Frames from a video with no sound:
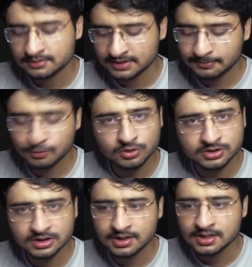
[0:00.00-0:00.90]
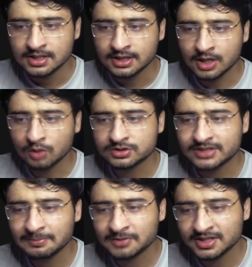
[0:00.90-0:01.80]
Step 2 is done. Now
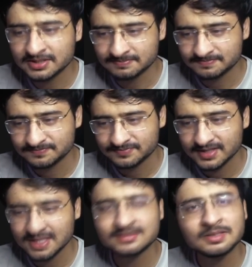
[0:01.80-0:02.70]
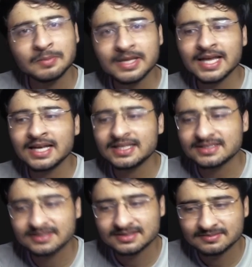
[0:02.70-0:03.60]
step 3 is simply
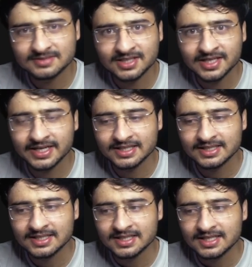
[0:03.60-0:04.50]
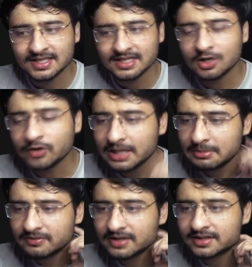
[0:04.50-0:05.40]
LIS, correct? Now tell
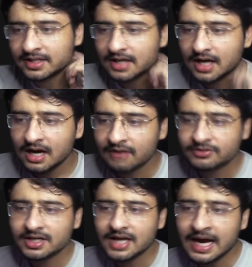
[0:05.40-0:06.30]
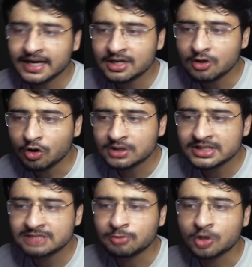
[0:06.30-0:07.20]
me one thing. After adding all
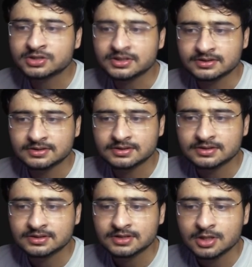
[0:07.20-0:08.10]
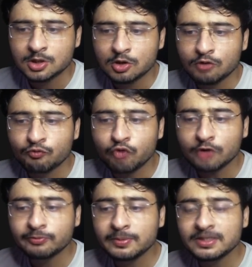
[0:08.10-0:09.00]
these boxes,
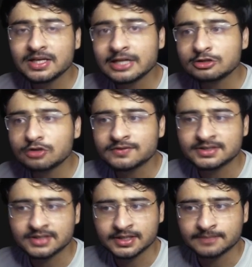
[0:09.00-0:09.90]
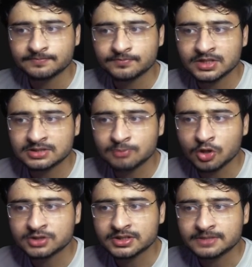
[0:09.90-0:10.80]
what will be the length of this array, this
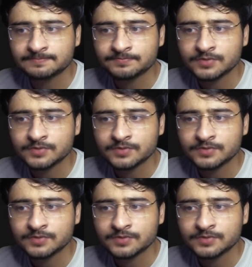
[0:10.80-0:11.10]
box array?